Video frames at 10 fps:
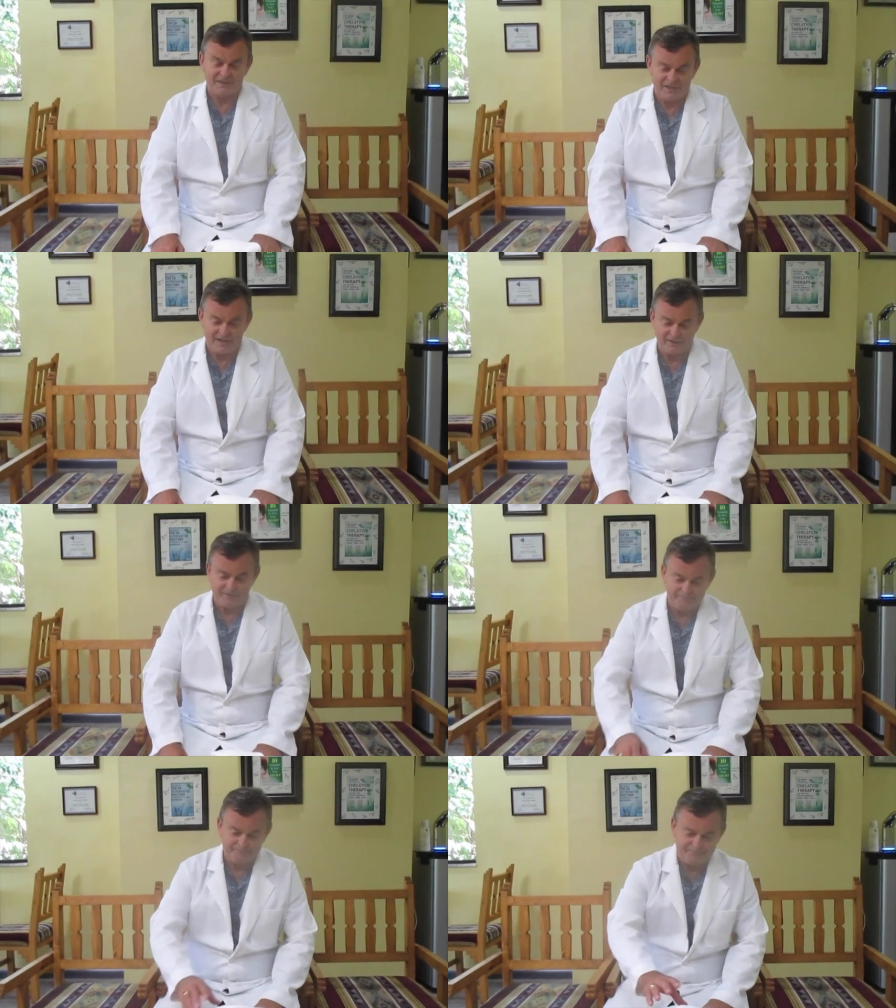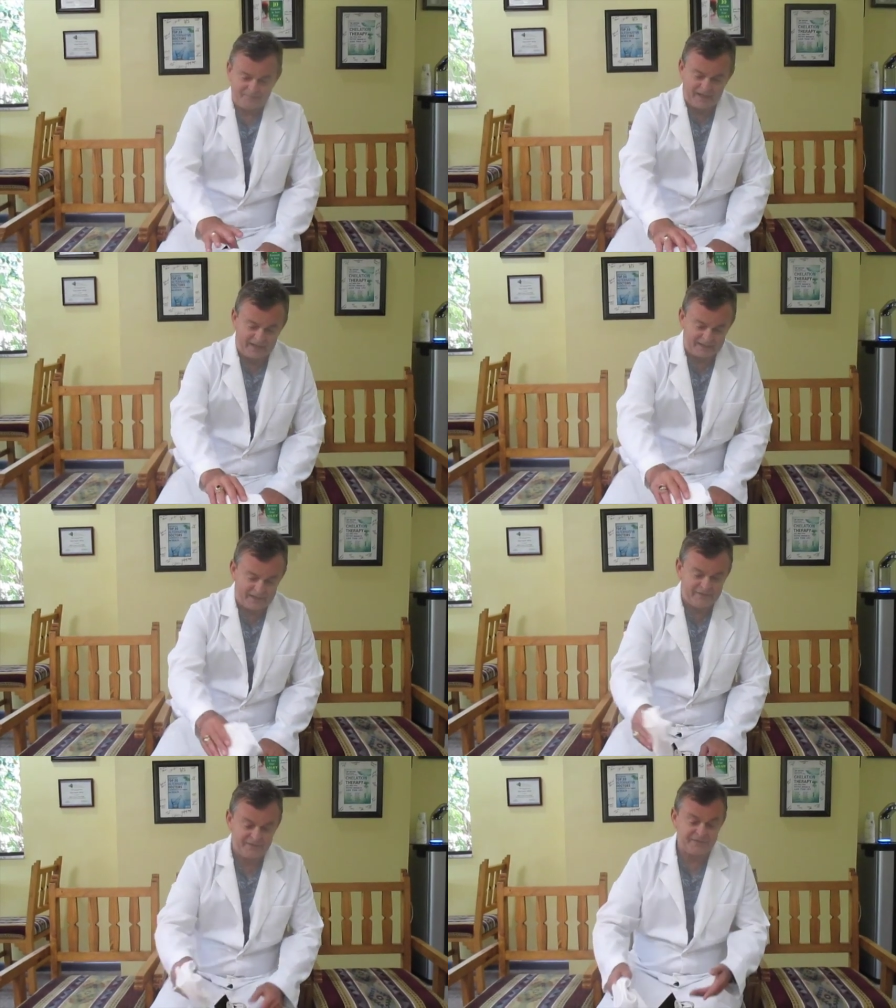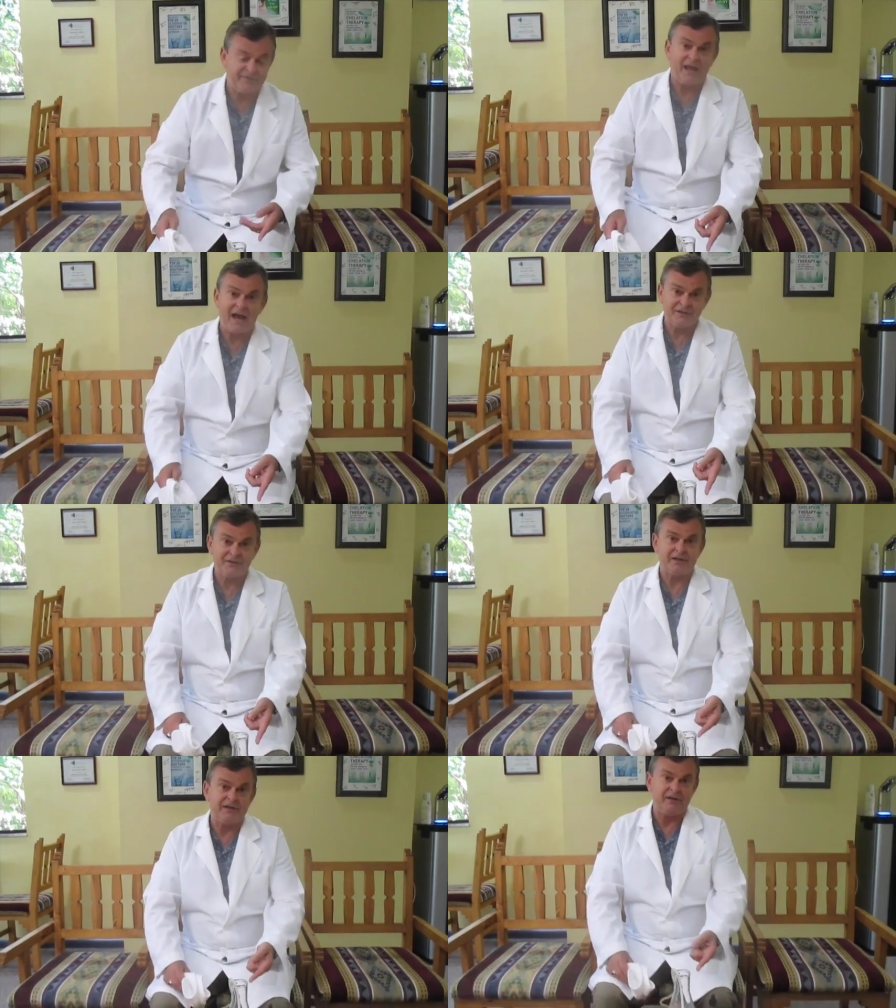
container. I like this flask. You